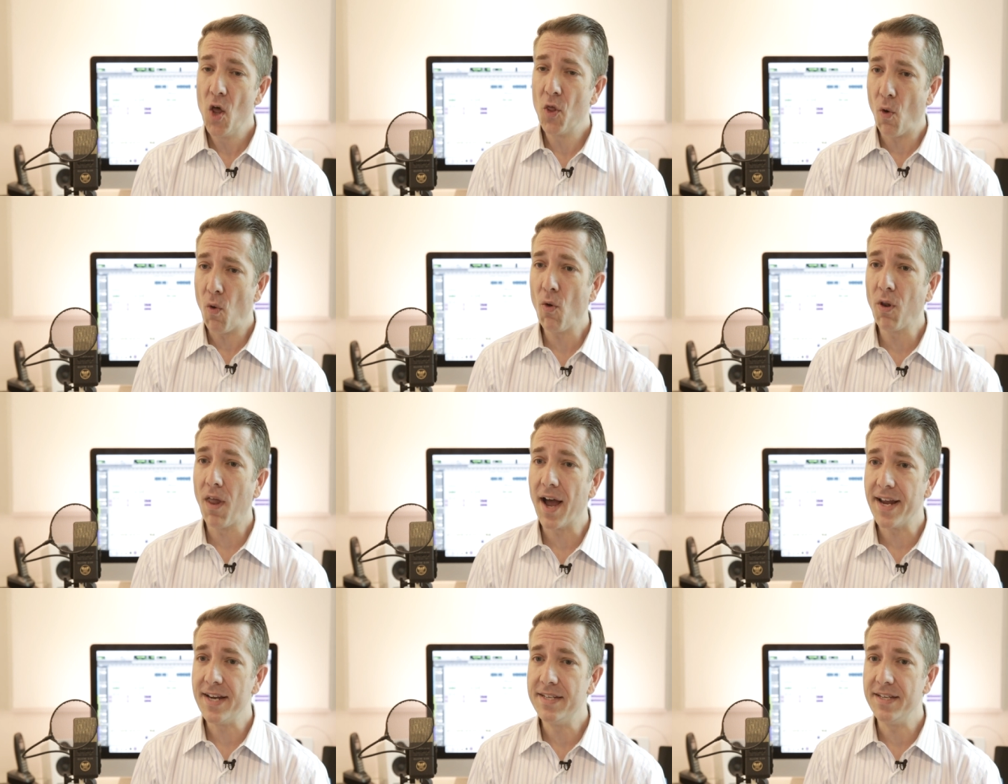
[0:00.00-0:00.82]
The whole
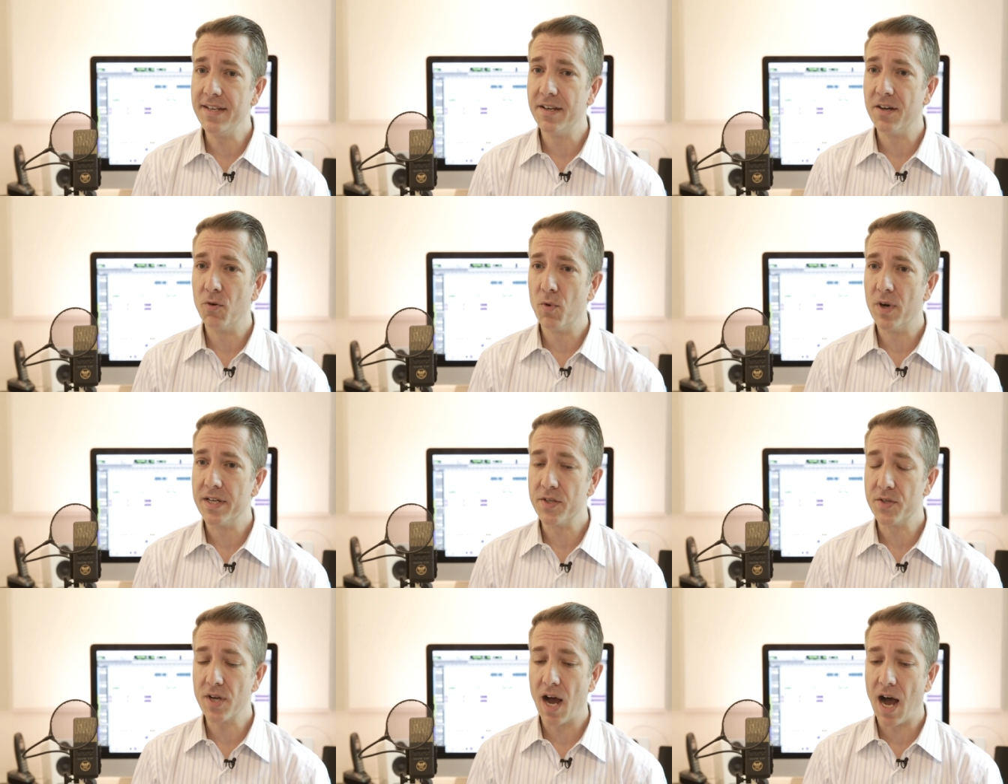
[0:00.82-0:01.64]
idea
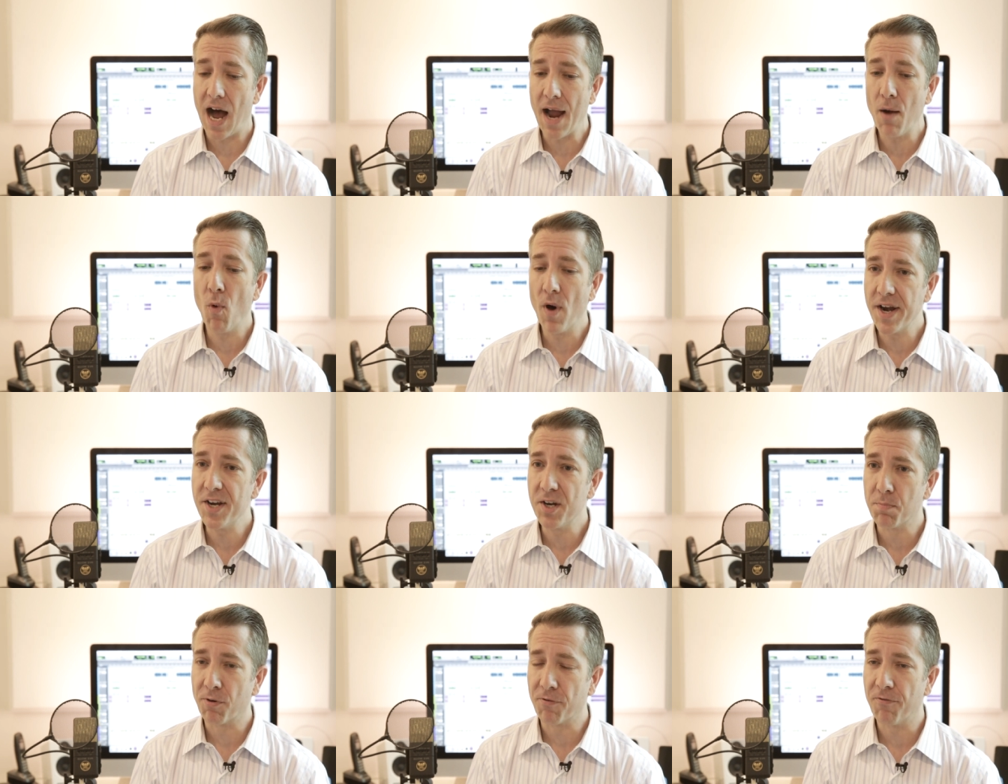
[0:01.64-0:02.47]
was I
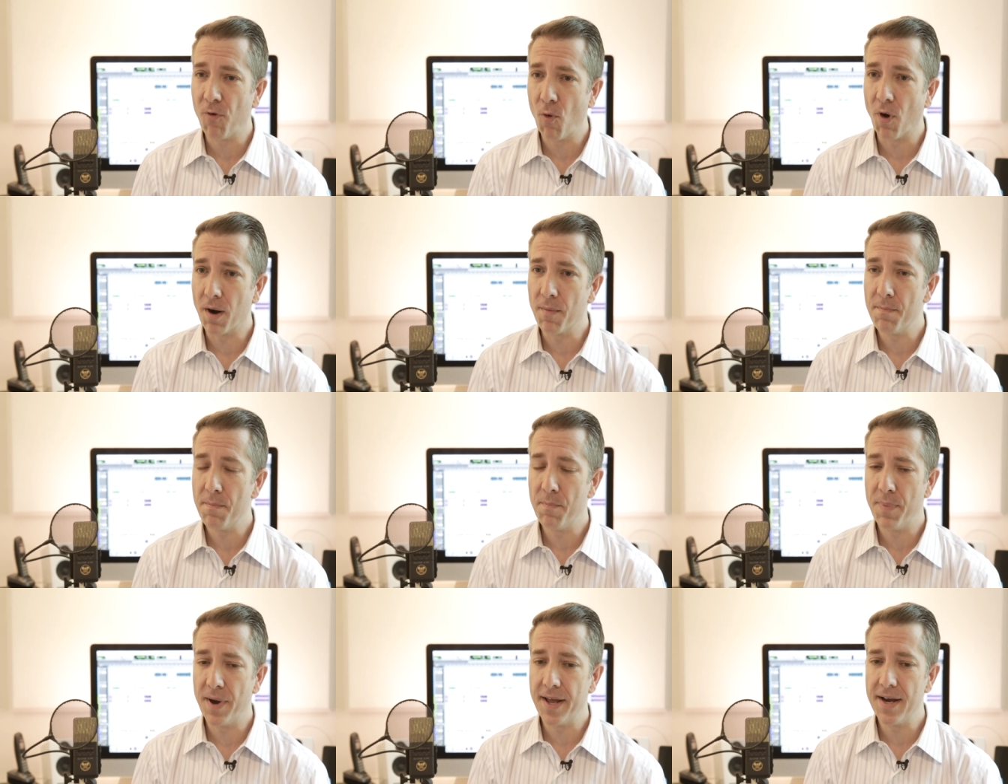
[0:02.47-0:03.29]
wanted to perform,
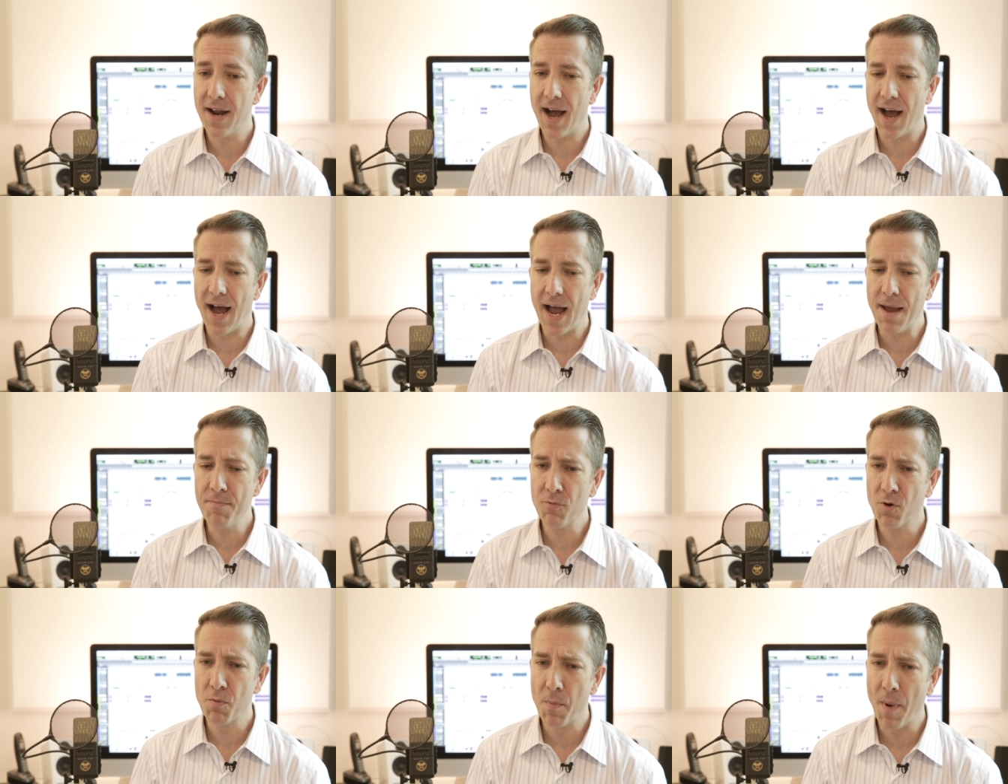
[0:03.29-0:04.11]
but
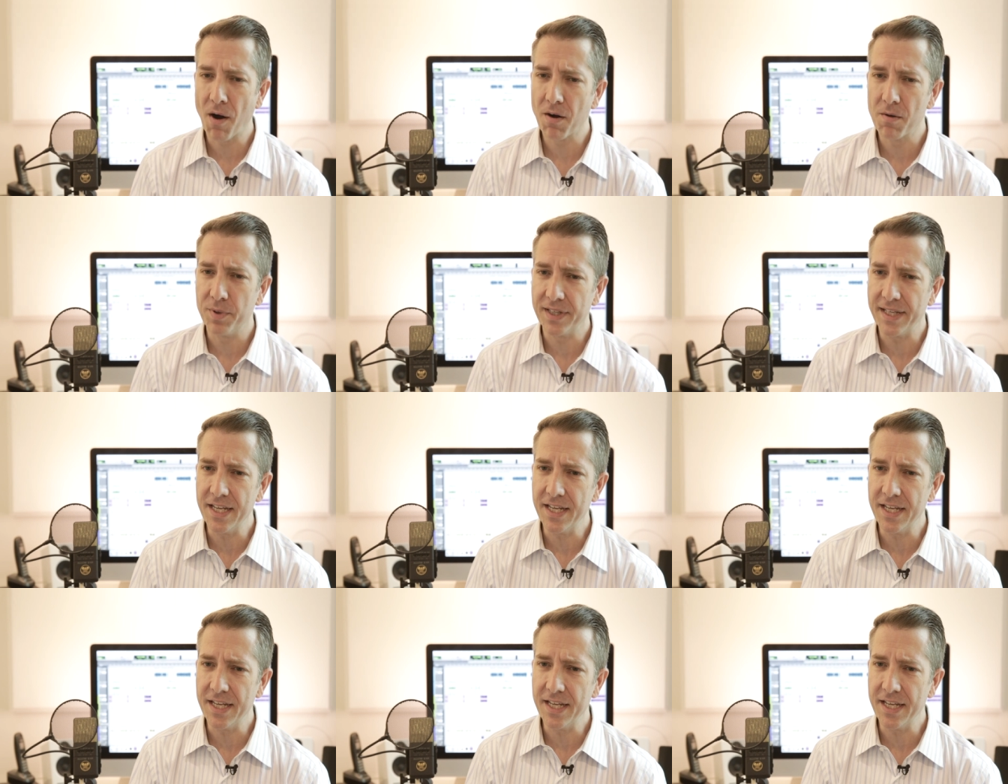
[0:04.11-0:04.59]
I'm a remarkable